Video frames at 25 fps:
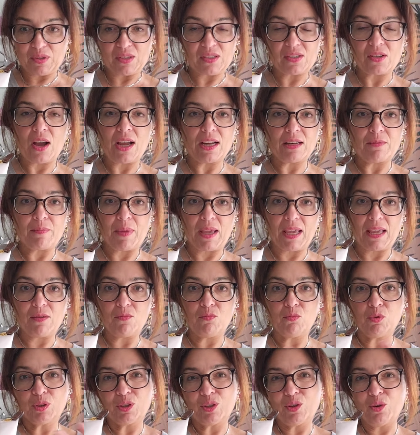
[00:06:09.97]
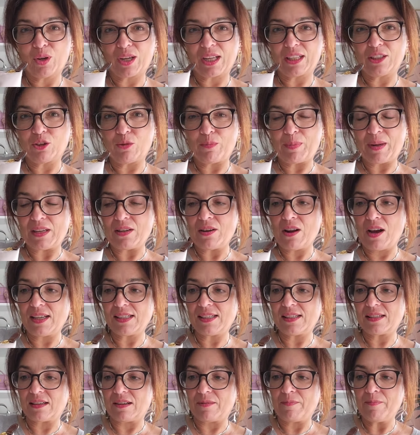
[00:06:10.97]
beside me would look a little bit
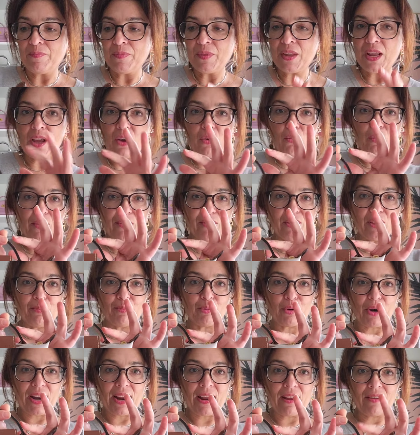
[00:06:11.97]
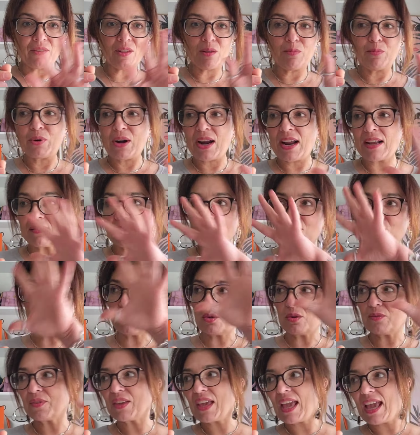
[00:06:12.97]
nicer with the brown. The brown
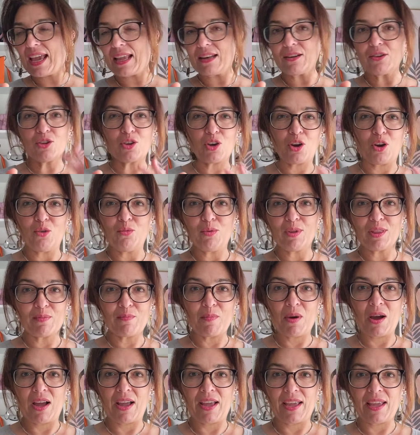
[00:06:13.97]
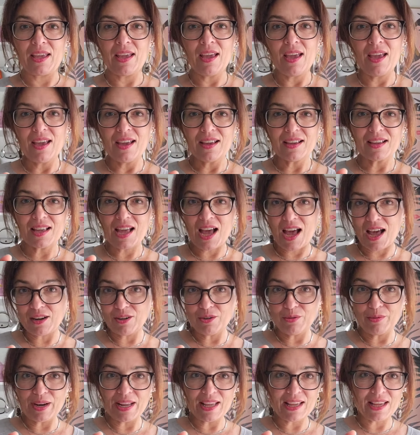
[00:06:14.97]
sort of can go with my
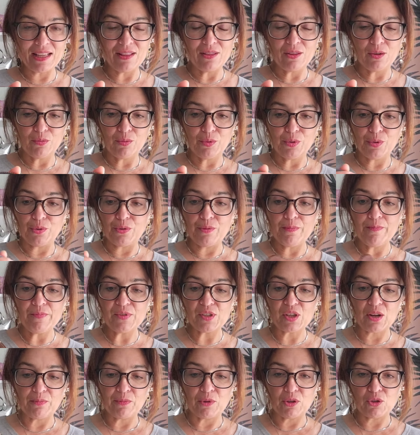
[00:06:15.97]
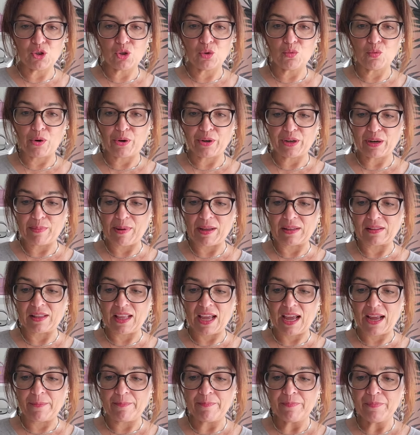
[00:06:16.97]
coloring in the room, so I'm not too worried about
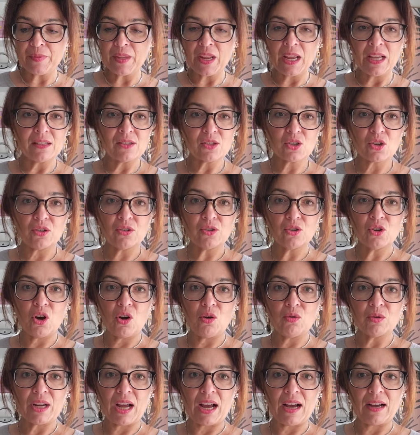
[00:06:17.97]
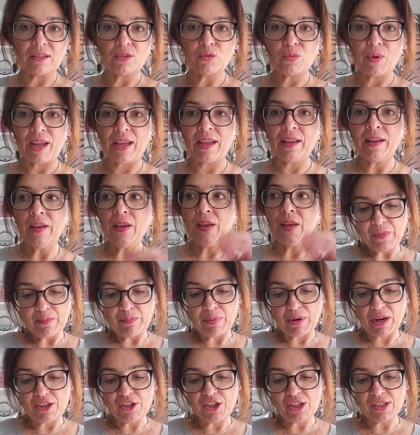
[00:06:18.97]
that. It's got gold hardware,
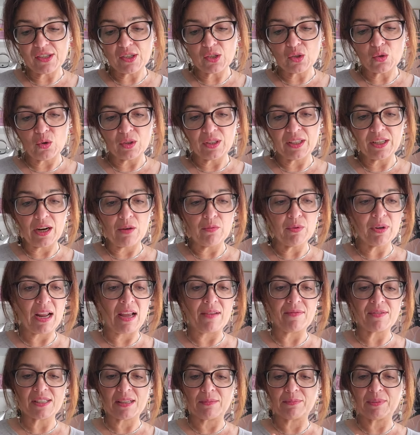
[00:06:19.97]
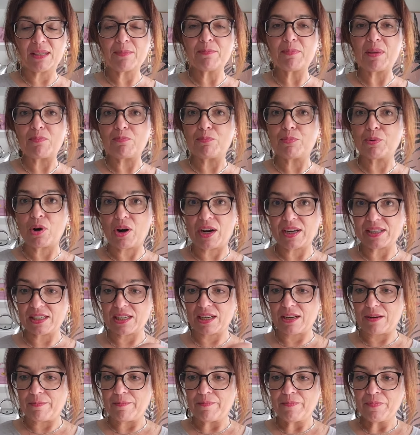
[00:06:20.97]
but I just thought that I would have something a bit
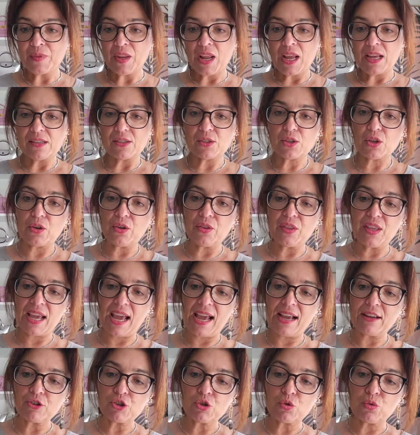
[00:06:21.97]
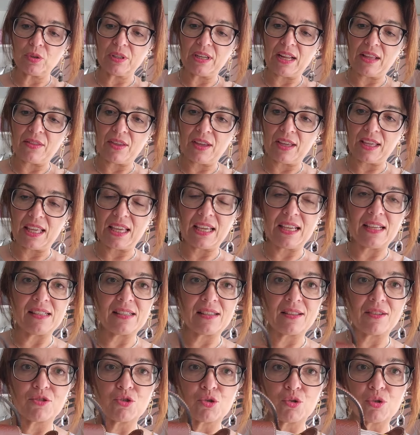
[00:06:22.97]
brighter. So the actual leather
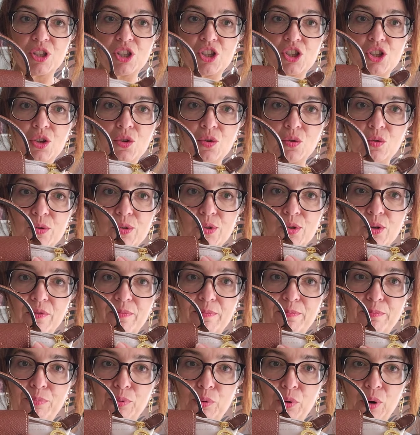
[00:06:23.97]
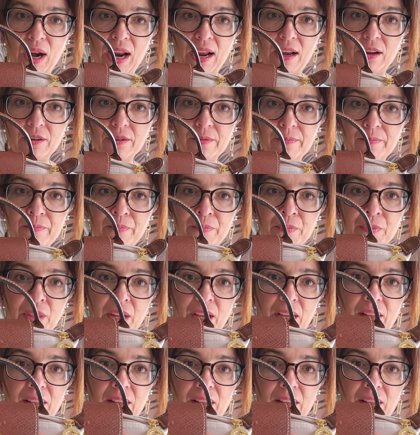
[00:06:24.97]
is the traditional sort of brown